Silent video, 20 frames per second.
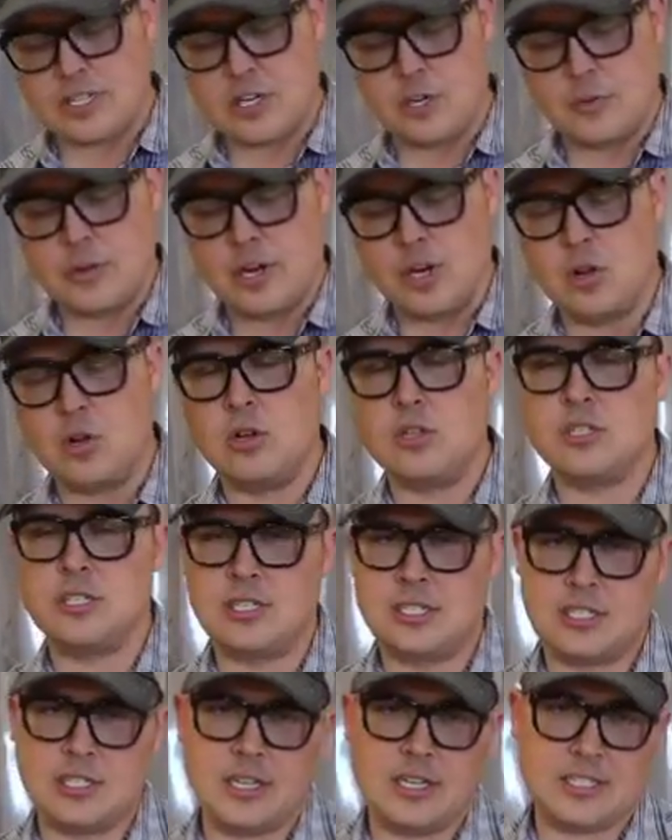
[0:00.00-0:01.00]
little beetle holes
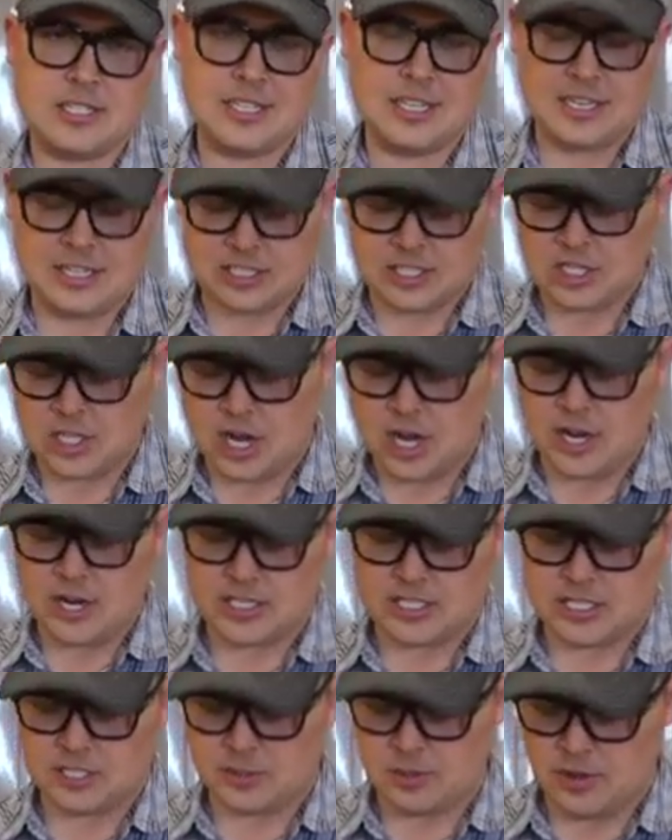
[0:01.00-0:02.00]
is, is little
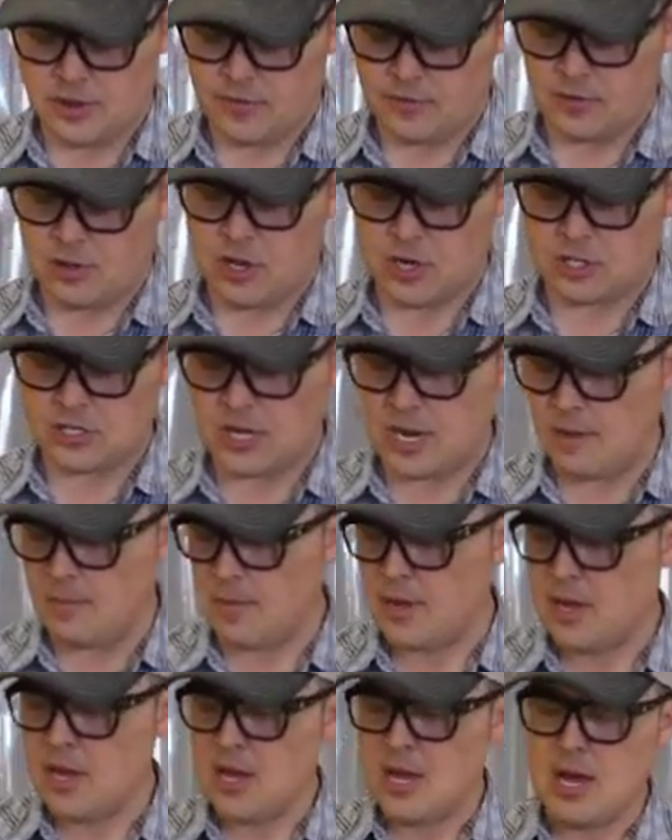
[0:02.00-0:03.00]
sawdust that's been there for a long time.
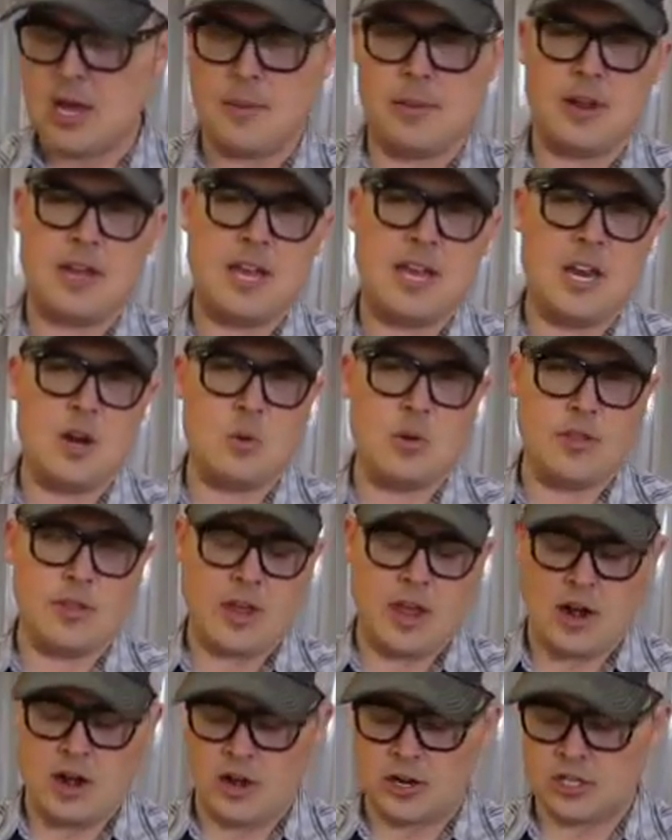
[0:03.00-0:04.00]
I'm gonna hit it with
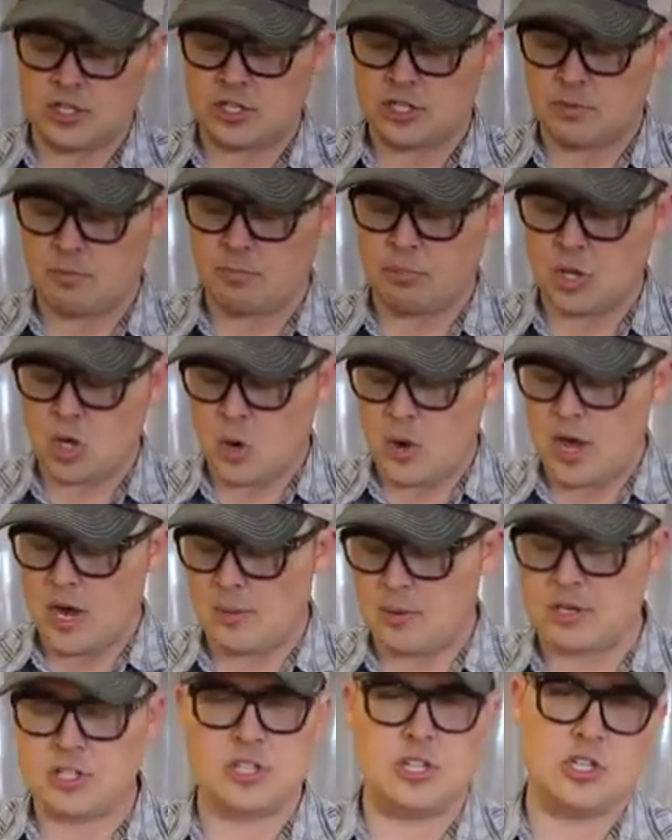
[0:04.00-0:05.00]
air just to blow out
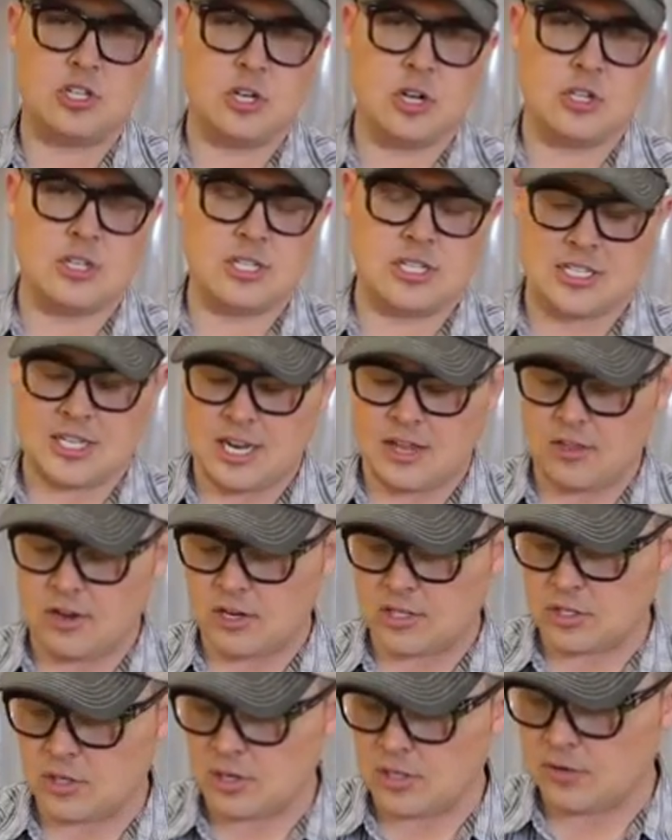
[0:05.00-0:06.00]
a bunch of the junk that's sitting
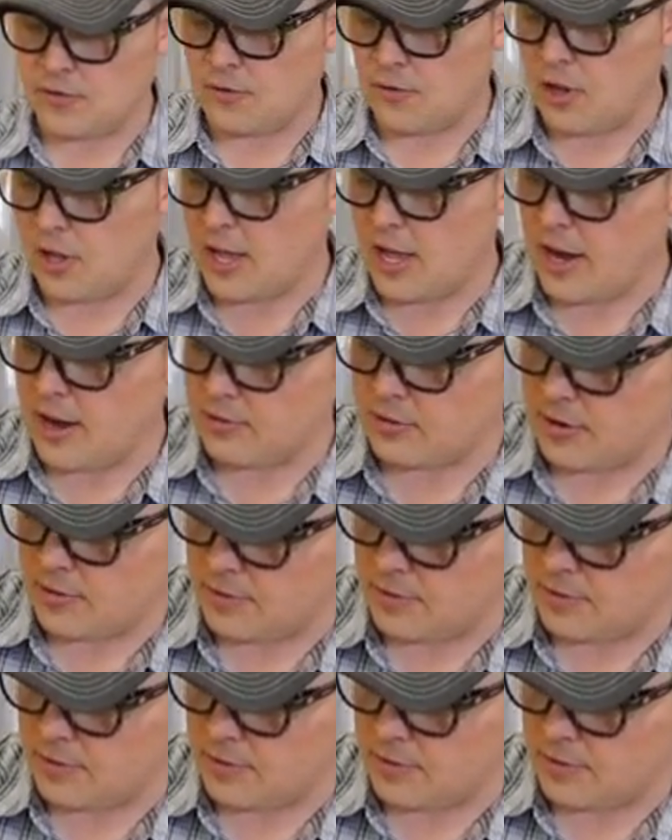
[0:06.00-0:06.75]
there so it doesn't fall out after I